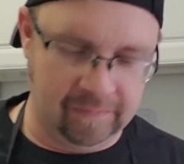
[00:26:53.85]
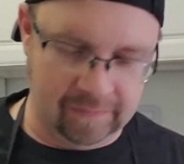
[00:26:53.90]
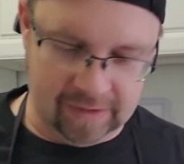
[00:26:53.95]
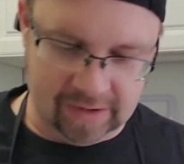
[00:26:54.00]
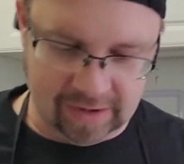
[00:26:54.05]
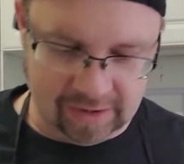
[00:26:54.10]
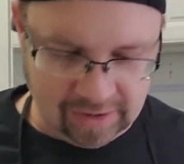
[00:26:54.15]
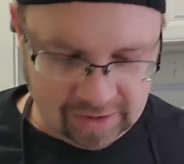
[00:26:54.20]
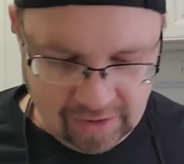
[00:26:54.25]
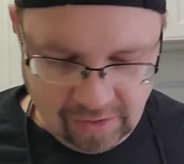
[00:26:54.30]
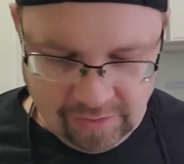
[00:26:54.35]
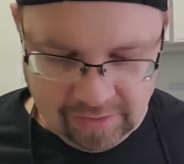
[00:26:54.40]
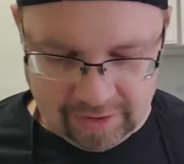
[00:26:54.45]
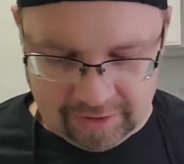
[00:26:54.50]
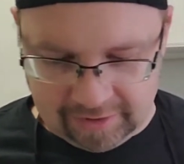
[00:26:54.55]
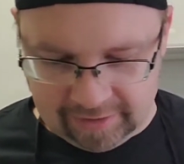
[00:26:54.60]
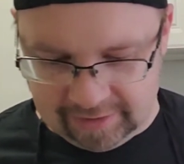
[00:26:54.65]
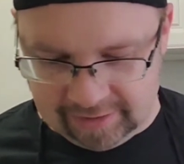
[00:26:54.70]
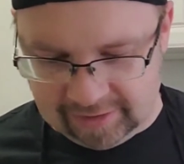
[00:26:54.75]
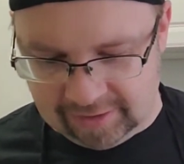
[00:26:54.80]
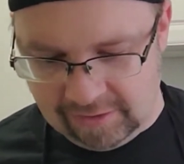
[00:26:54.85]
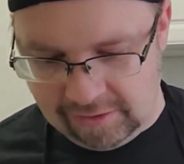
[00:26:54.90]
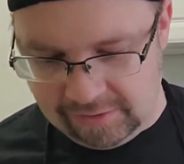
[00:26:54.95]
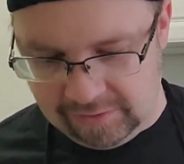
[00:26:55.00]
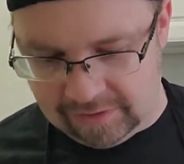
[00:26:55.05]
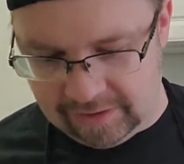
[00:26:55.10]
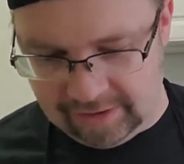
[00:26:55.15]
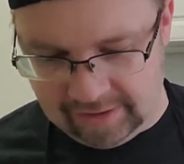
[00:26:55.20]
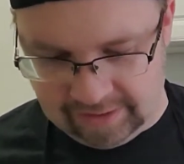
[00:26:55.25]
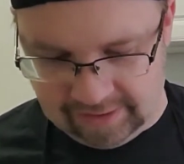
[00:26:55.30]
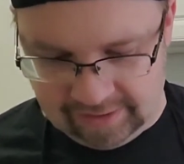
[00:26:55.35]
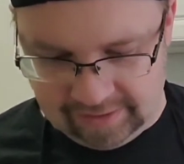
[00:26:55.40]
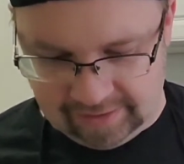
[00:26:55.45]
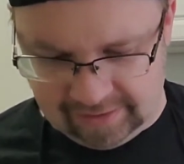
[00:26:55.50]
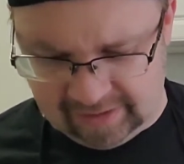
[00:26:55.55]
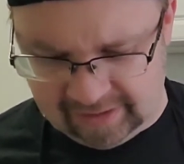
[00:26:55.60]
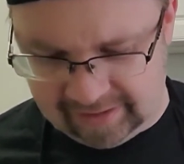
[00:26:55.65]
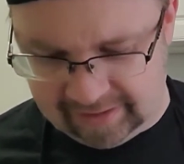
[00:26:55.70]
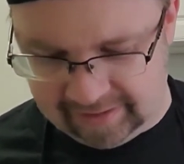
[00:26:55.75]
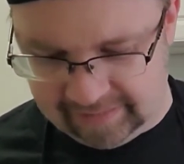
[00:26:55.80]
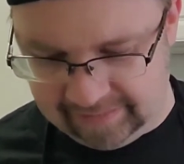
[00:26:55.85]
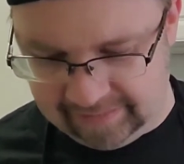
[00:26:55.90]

So good, so good. Like,